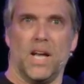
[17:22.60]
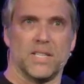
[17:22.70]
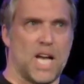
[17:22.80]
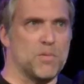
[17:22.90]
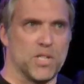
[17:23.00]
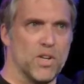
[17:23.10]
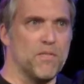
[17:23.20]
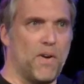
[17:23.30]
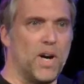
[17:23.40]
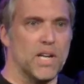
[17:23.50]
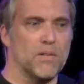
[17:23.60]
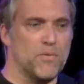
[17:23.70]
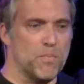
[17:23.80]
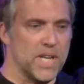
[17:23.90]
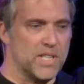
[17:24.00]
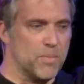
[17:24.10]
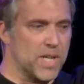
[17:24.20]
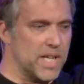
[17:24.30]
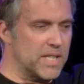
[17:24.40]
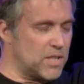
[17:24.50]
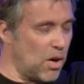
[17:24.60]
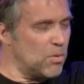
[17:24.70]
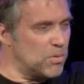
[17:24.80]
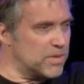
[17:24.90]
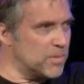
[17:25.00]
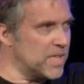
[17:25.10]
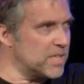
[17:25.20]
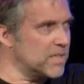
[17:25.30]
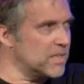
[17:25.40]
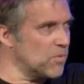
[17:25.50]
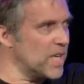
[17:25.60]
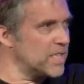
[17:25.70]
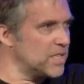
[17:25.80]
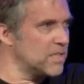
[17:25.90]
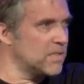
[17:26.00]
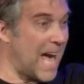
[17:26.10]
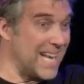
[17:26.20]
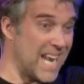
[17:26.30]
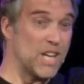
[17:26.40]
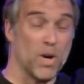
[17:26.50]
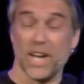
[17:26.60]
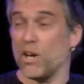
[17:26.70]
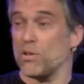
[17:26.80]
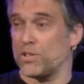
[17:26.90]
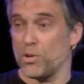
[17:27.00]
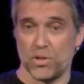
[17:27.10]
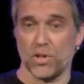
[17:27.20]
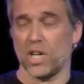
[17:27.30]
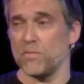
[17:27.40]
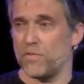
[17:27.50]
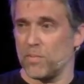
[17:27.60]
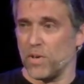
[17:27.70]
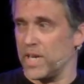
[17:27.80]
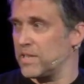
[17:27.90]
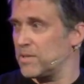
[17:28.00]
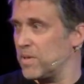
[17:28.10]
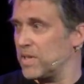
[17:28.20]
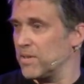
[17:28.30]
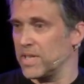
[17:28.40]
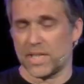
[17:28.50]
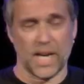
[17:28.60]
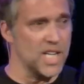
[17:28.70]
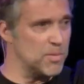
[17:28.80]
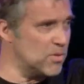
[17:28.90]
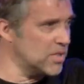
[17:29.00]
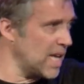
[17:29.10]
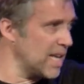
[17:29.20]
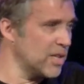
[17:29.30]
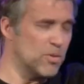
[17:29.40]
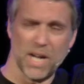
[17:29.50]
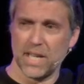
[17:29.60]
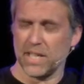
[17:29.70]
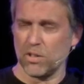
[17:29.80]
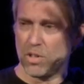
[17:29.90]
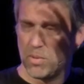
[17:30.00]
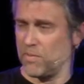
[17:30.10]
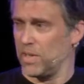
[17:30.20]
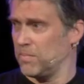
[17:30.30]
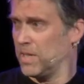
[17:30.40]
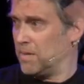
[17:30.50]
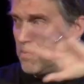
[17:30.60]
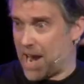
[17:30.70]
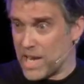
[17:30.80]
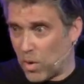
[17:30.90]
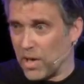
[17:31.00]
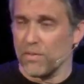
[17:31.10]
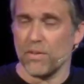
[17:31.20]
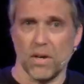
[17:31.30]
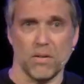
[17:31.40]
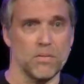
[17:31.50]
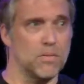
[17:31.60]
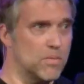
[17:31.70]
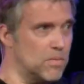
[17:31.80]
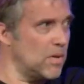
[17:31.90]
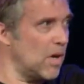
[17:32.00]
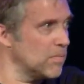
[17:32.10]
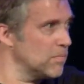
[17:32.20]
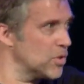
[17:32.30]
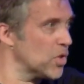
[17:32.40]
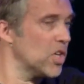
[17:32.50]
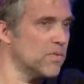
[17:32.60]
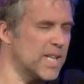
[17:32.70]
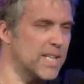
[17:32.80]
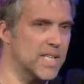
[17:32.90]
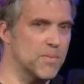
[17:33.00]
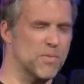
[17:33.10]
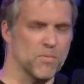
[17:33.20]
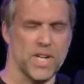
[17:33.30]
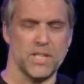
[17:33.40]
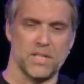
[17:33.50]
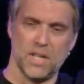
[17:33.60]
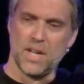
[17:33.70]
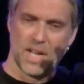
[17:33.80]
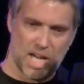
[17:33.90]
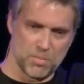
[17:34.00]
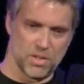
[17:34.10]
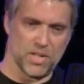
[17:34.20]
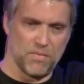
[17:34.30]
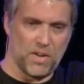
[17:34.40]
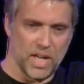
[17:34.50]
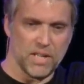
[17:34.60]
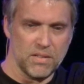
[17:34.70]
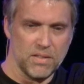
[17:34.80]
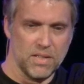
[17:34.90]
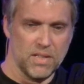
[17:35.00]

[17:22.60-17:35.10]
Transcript: It's absolutely fine for me to be in total submission to Rich and anyone else who took over from Rich, whether it's Caleb or Sally or Mandy or whoever, anyone that took over that team from Rich, absolutely fine